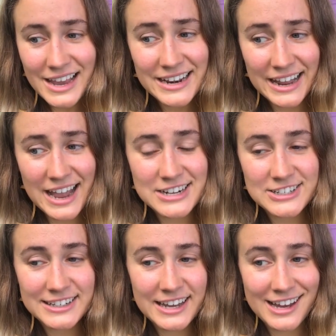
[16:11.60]
And I
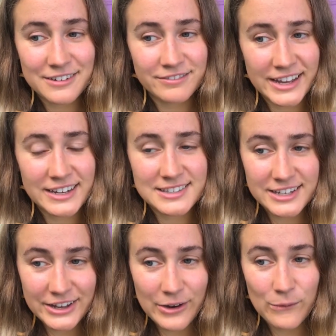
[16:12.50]
actually got invited
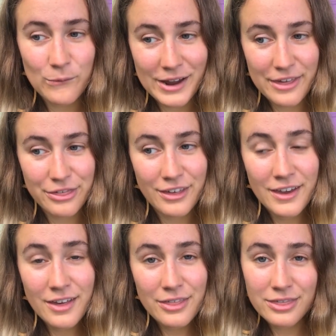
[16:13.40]
to go with
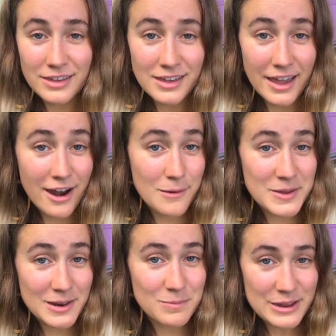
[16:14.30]
the
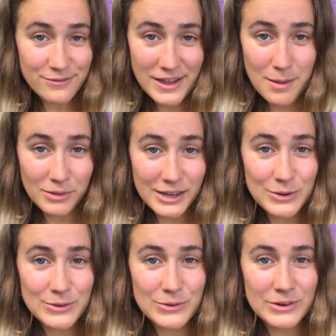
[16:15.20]
Airbnb family
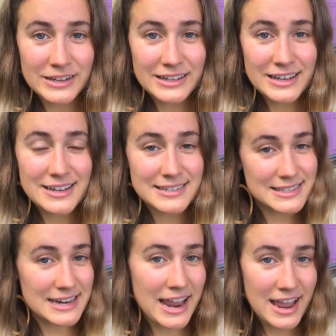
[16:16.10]
who is
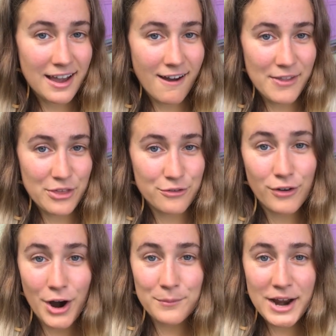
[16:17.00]
staying on the
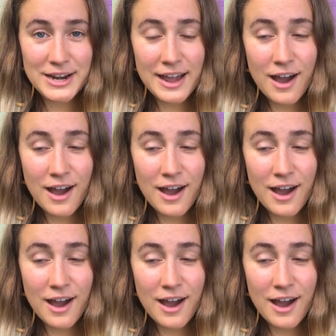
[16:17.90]
farm right